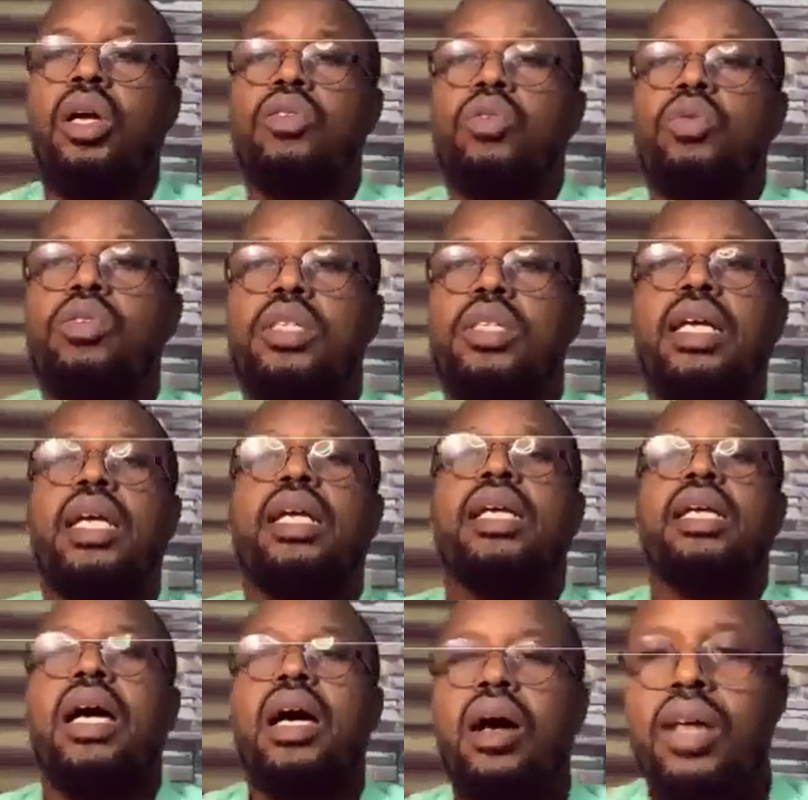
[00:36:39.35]
So ZENIQ
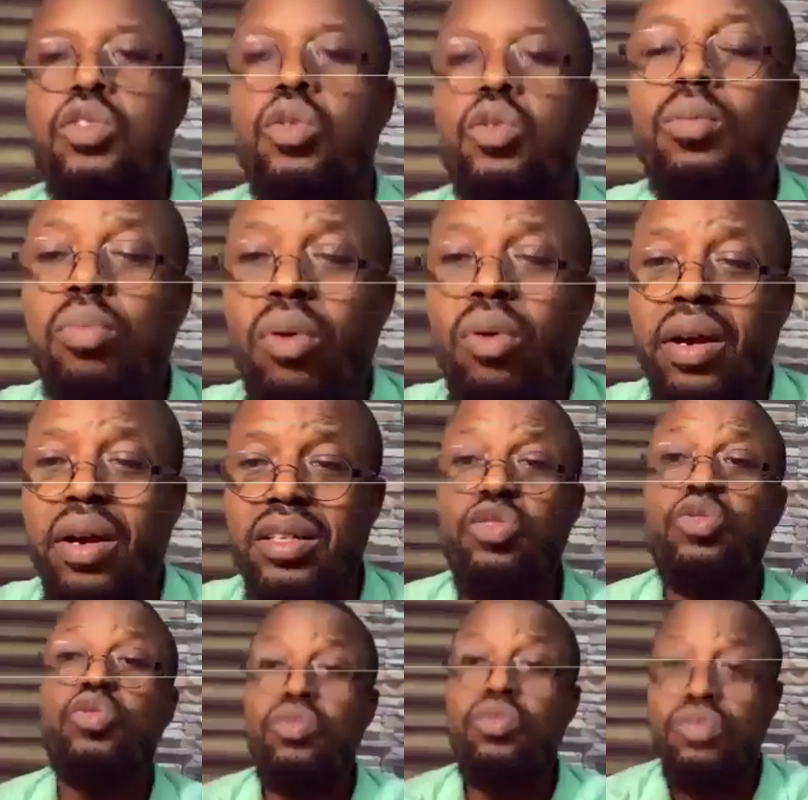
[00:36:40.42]
now at some point knew